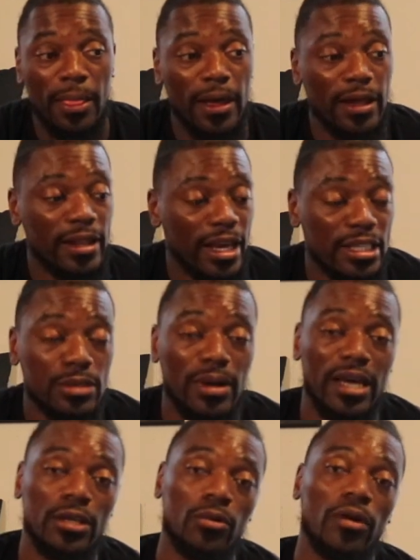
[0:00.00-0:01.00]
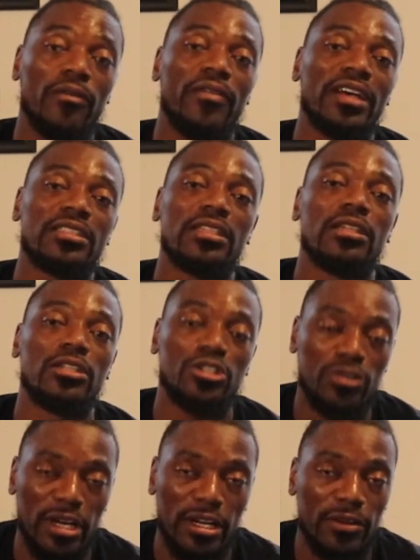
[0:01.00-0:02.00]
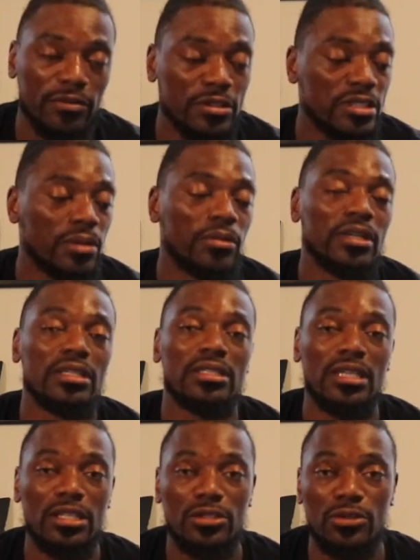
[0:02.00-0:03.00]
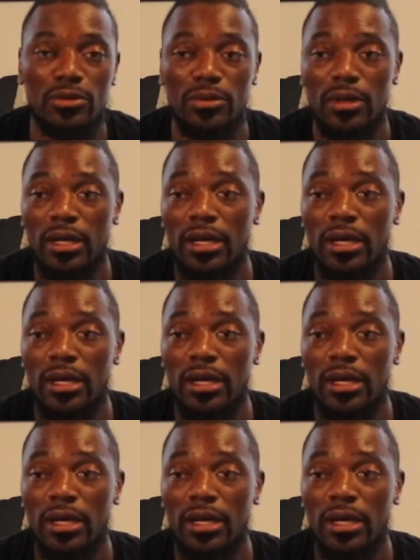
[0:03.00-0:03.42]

and that's why you invest in a trainer for someone to teach you.